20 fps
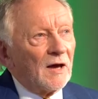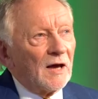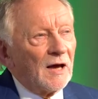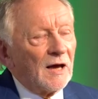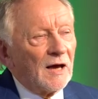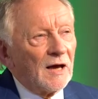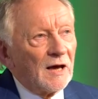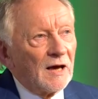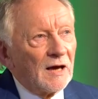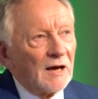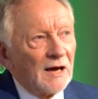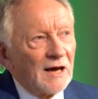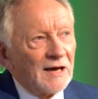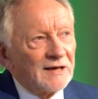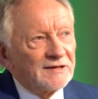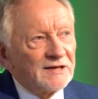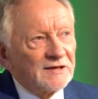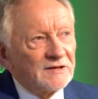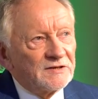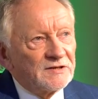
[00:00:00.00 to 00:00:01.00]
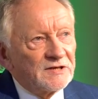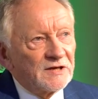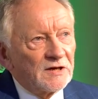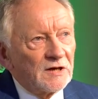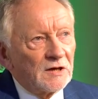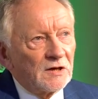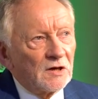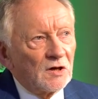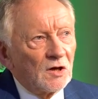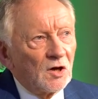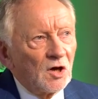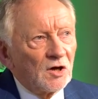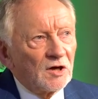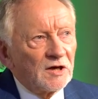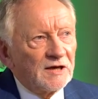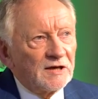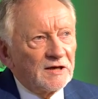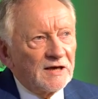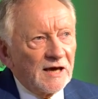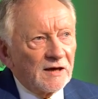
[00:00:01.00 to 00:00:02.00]
uh, I did uh,
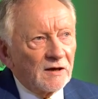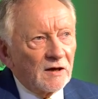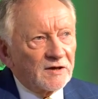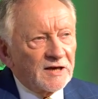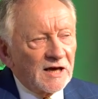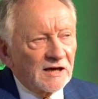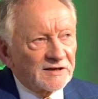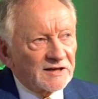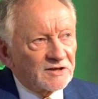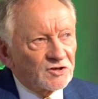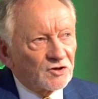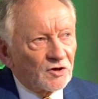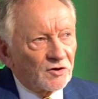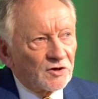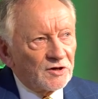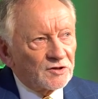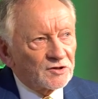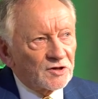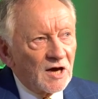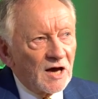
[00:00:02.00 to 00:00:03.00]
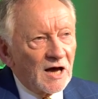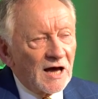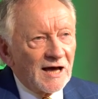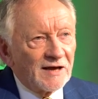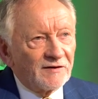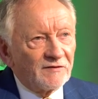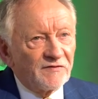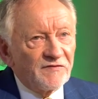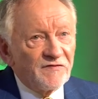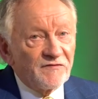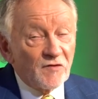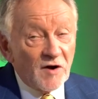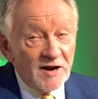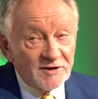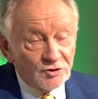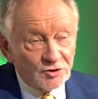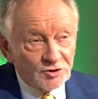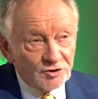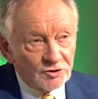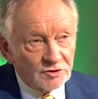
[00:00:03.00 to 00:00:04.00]
Celtic studies and
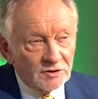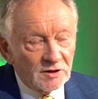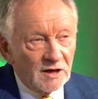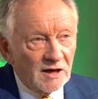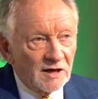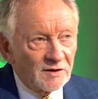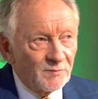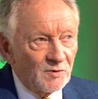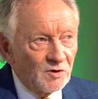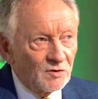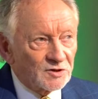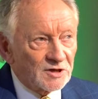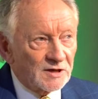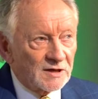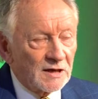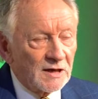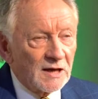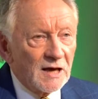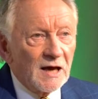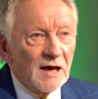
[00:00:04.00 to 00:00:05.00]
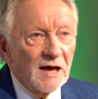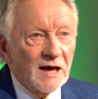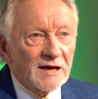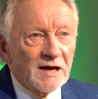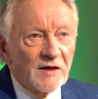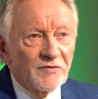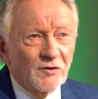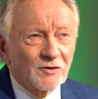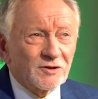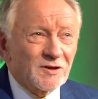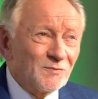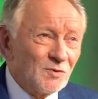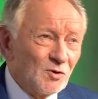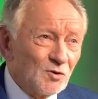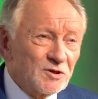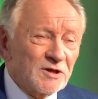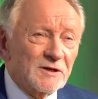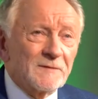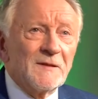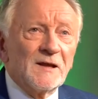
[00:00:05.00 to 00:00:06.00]
French and music. And I thought the
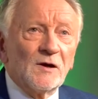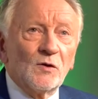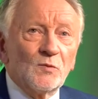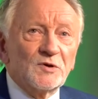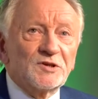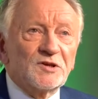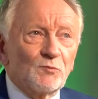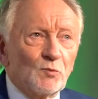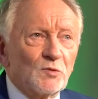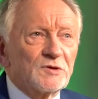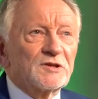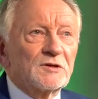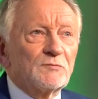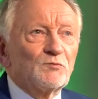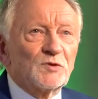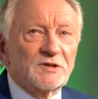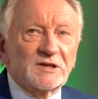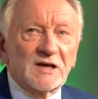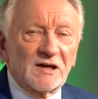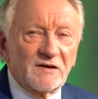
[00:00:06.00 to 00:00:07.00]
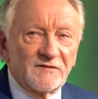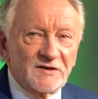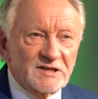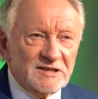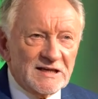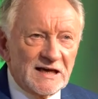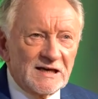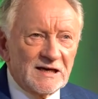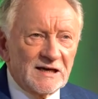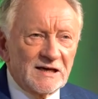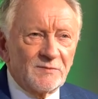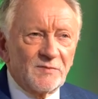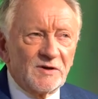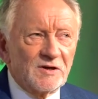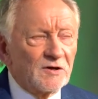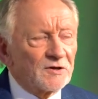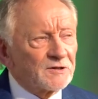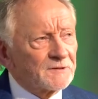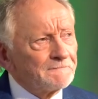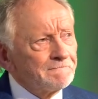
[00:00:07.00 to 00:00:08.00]
music was, was, was kind of a sideline
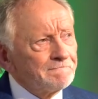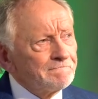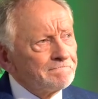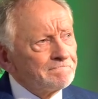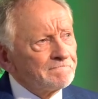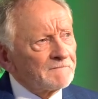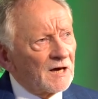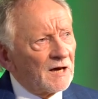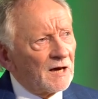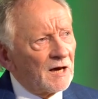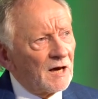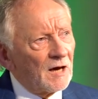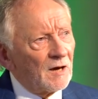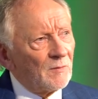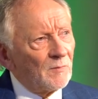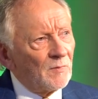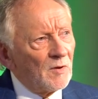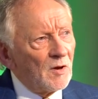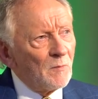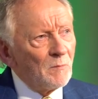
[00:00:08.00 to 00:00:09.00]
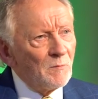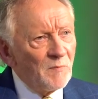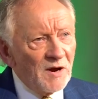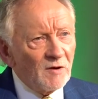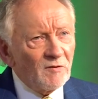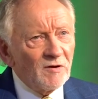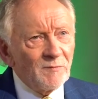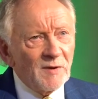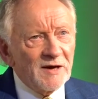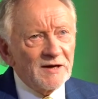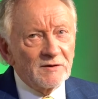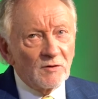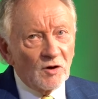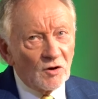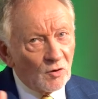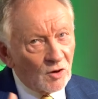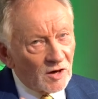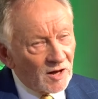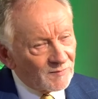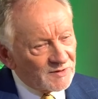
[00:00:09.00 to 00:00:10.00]
because um, bear in mind
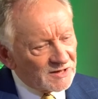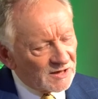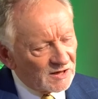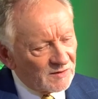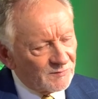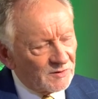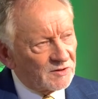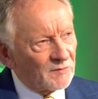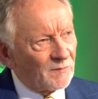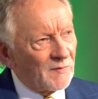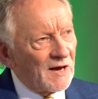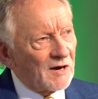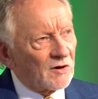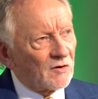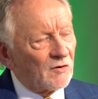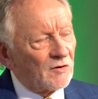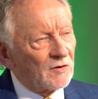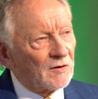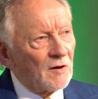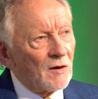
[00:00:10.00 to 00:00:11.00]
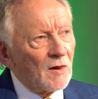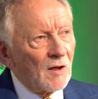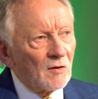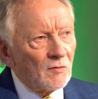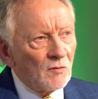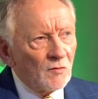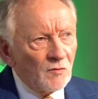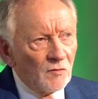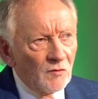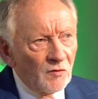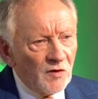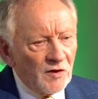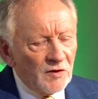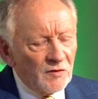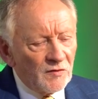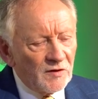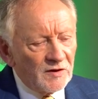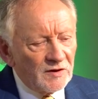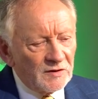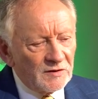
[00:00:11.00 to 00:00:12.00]
all I'm telling you about the background. The,
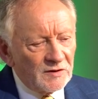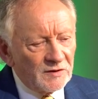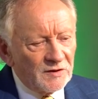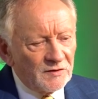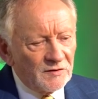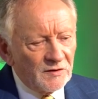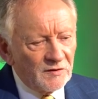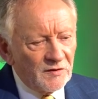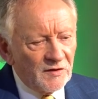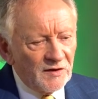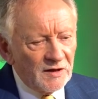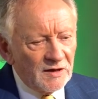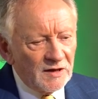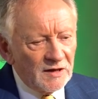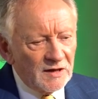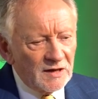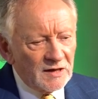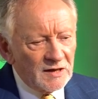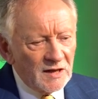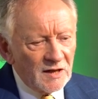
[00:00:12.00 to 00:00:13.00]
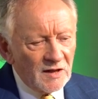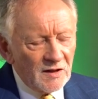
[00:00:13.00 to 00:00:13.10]
the, the